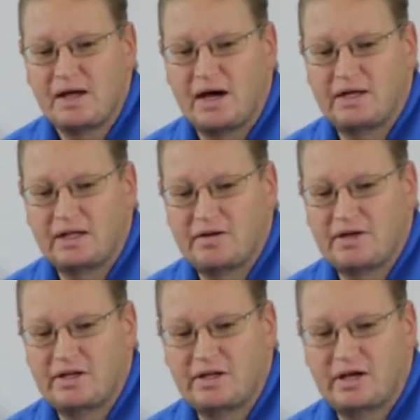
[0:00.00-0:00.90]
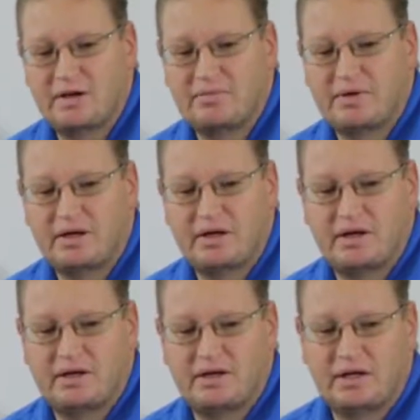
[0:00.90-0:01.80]
I love hitting you up
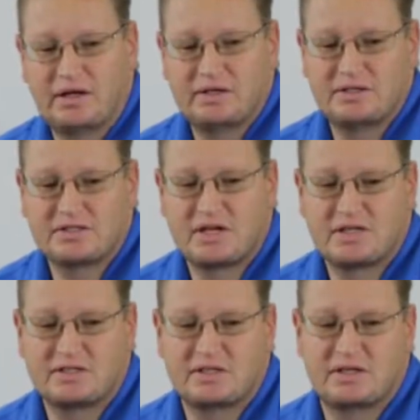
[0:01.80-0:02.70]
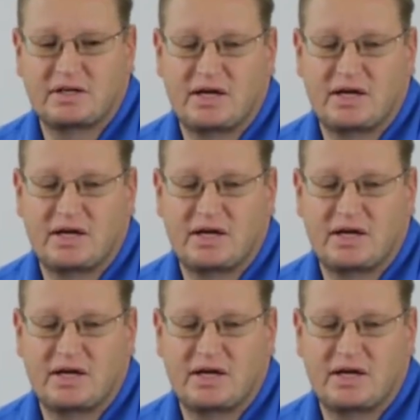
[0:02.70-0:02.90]
and discussing